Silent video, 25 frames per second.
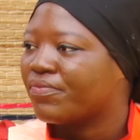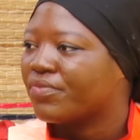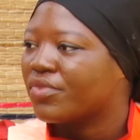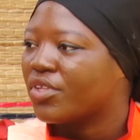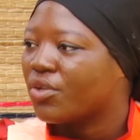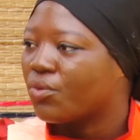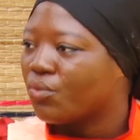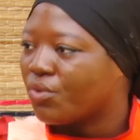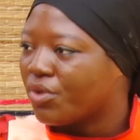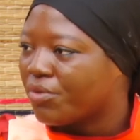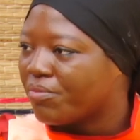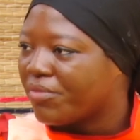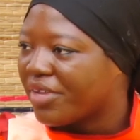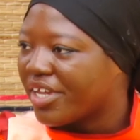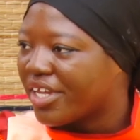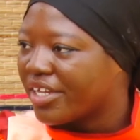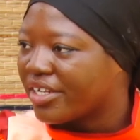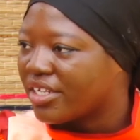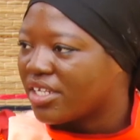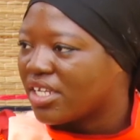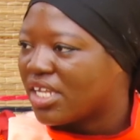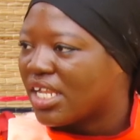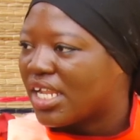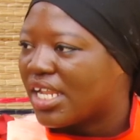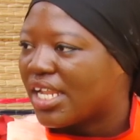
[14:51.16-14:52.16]
women.
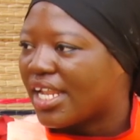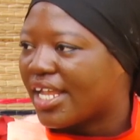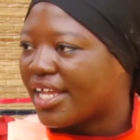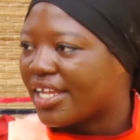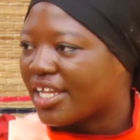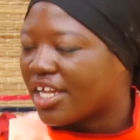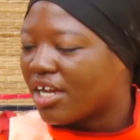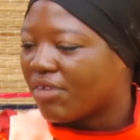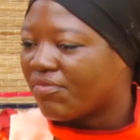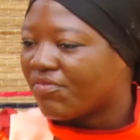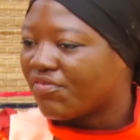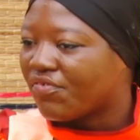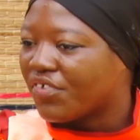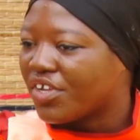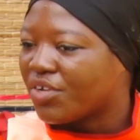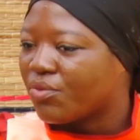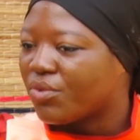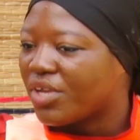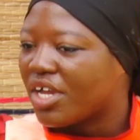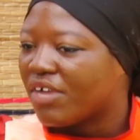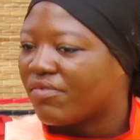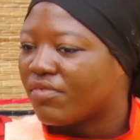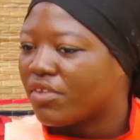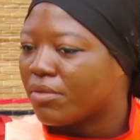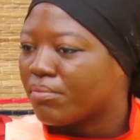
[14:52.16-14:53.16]
Mm-hmm. Like CAMFED, we
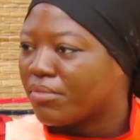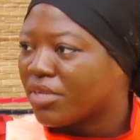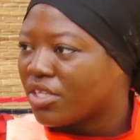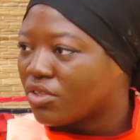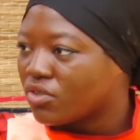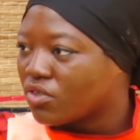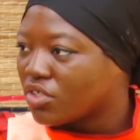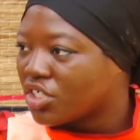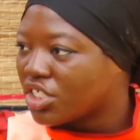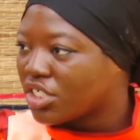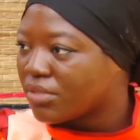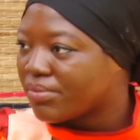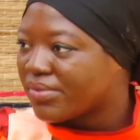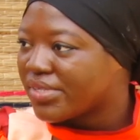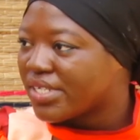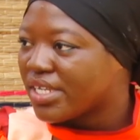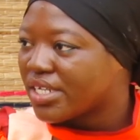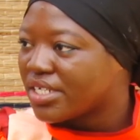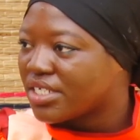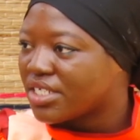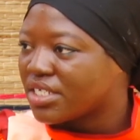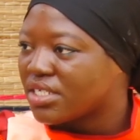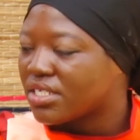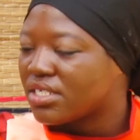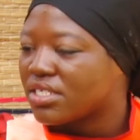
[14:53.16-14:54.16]
have the mentorship
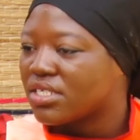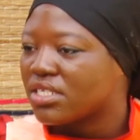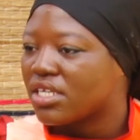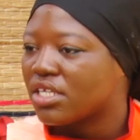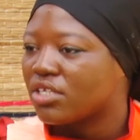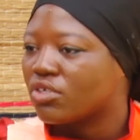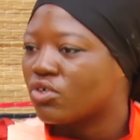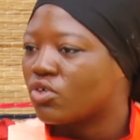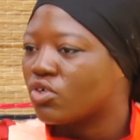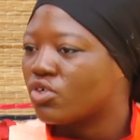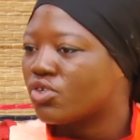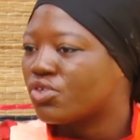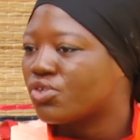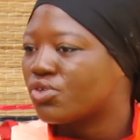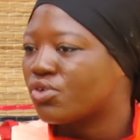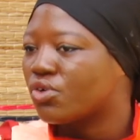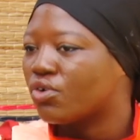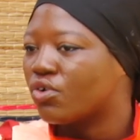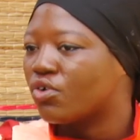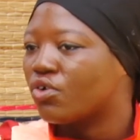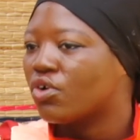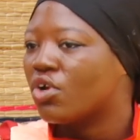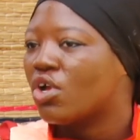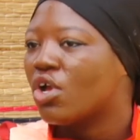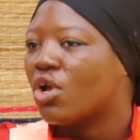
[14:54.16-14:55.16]
sessions, and
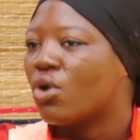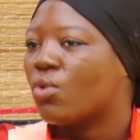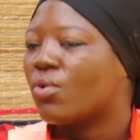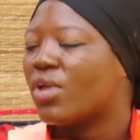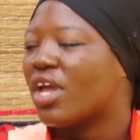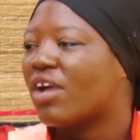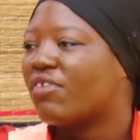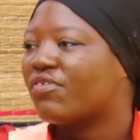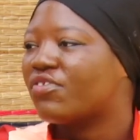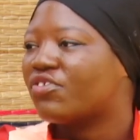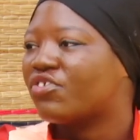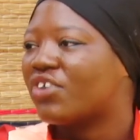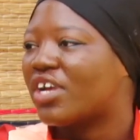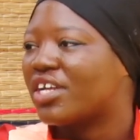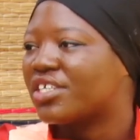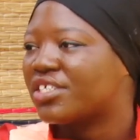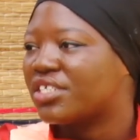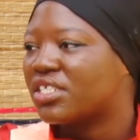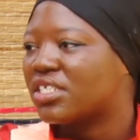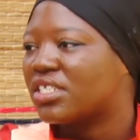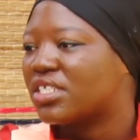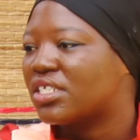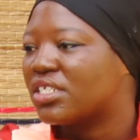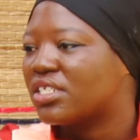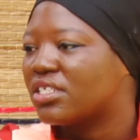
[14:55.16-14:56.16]
also we have
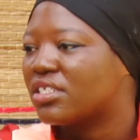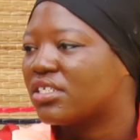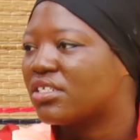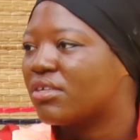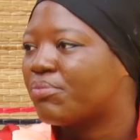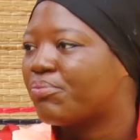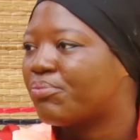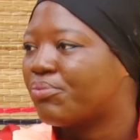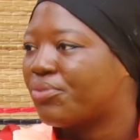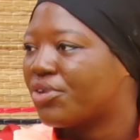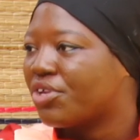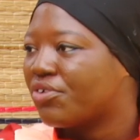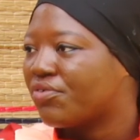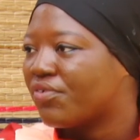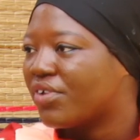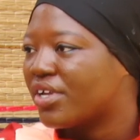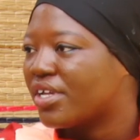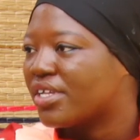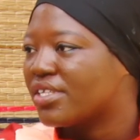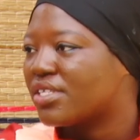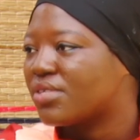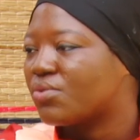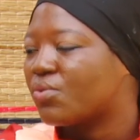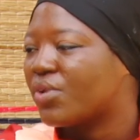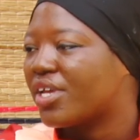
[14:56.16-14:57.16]
transition
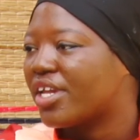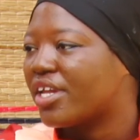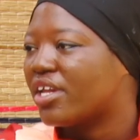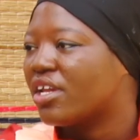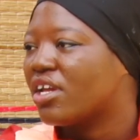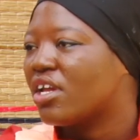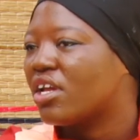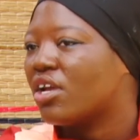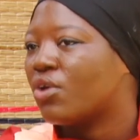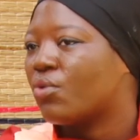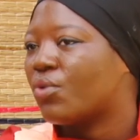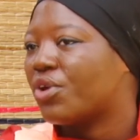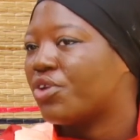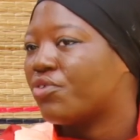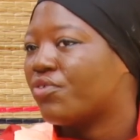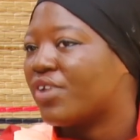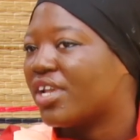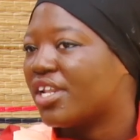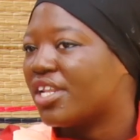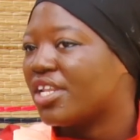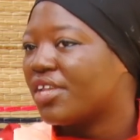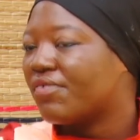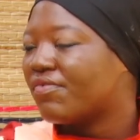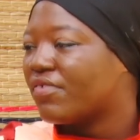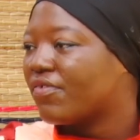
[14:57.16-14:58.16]
periods where when you are
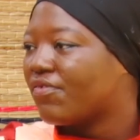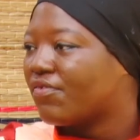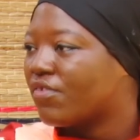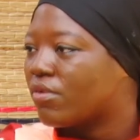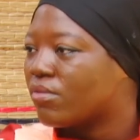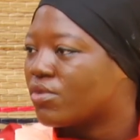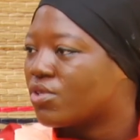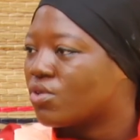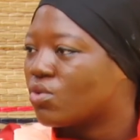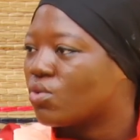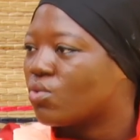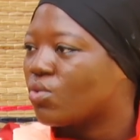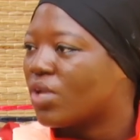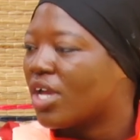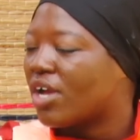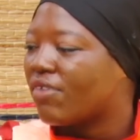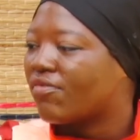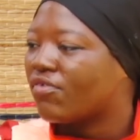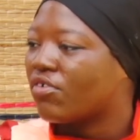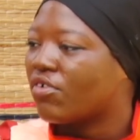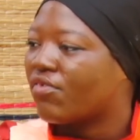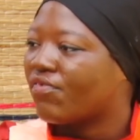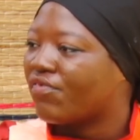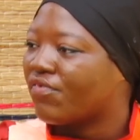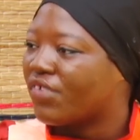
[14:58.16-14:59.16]
leaving from school, we have
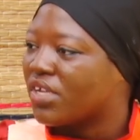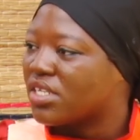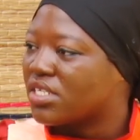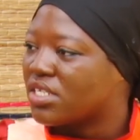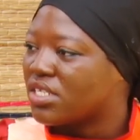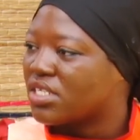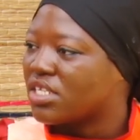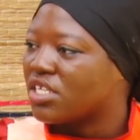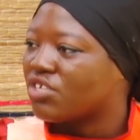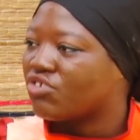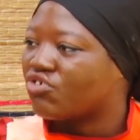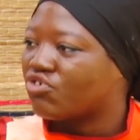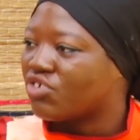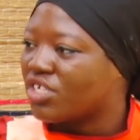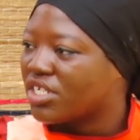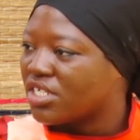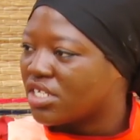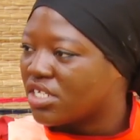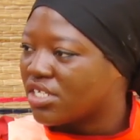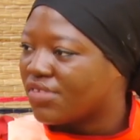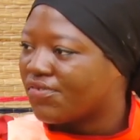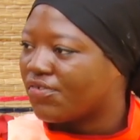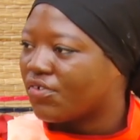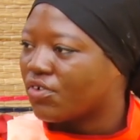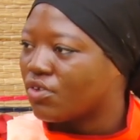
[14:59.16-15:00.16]
conferences and
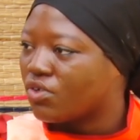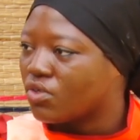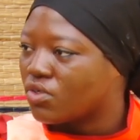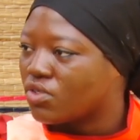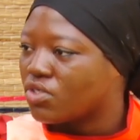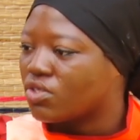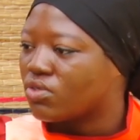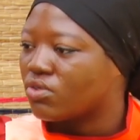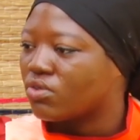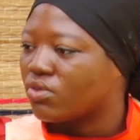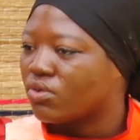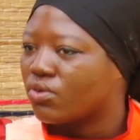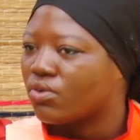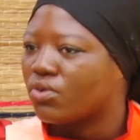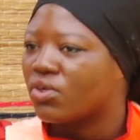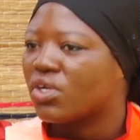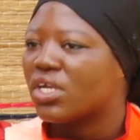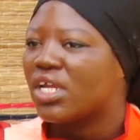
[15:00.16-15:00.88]
trainings for you to go.